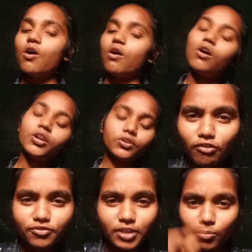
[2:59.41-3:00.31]
Or
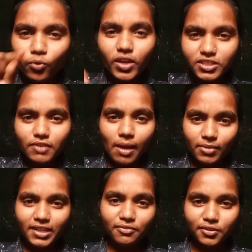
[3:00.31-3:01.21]
of WH
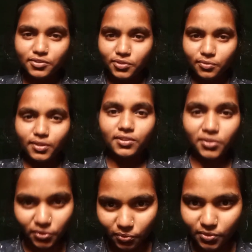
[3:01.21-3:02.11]
family words you can
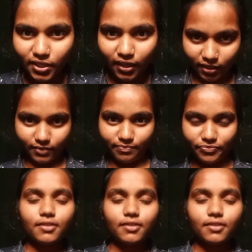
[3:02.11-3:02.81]
use here.